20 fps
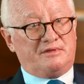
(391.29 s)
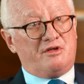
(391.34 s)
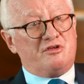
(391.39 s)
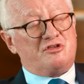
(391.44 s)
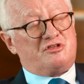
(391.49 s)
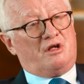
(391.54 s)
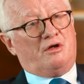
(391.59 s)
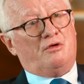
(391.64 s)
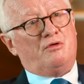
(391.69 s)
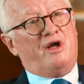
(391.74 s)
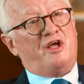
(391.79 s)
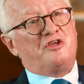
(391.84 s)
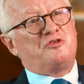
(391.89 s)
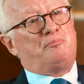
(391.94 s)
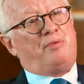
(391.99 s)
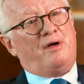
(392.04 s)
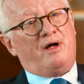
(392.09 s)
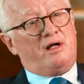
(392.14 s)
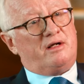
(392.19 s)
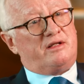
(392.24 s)
So as
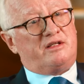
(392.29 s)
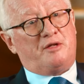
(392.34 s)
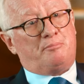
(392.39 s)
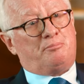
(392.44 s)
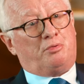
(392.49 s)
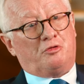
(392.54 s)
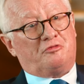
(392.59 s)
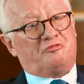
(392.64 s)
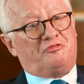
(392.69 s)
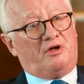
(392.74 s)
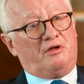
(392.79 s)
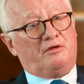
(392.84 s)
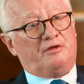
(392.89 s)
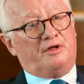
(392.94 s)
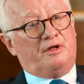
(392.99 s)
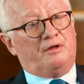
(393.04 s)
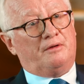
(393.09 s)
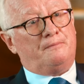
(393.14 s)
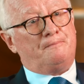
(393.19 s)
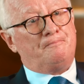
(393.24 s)
part of their
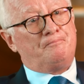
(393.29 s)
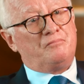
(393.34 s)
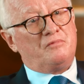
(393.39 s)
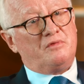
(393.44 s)
portfolio,